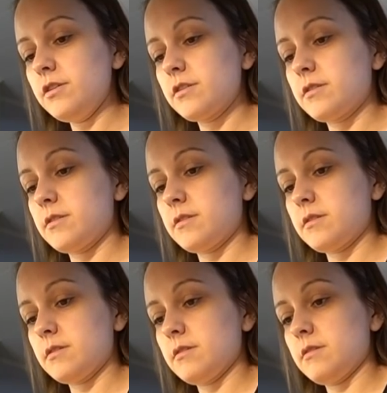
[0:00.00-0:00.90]

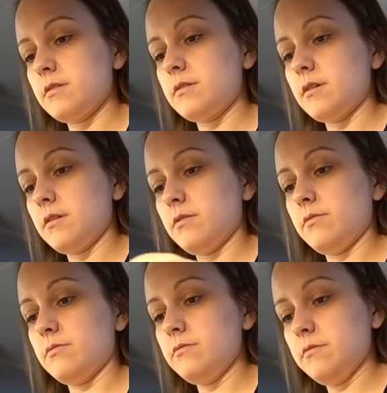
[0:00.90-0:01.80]

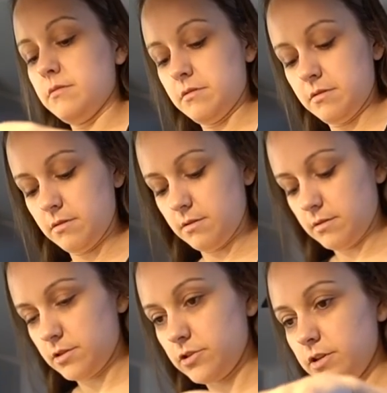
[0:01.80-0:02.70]
so
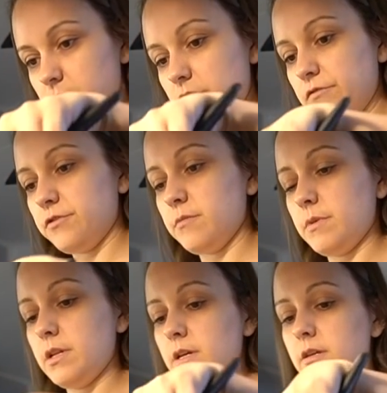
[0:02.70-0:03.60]
turn it off for a
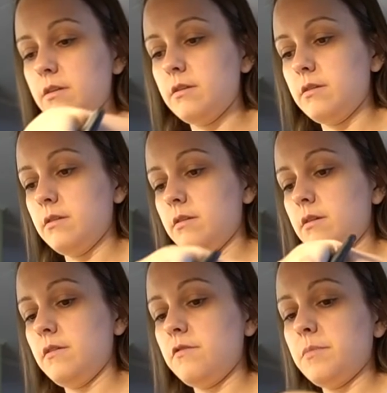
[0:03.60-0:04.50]
minute.
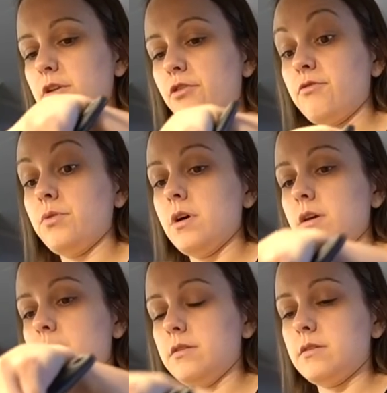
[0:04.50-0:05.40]
I'm gonna throw the
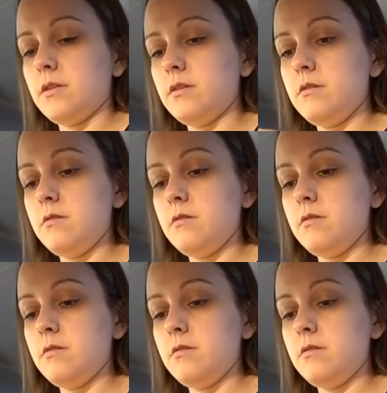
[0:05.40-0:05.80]
onions in.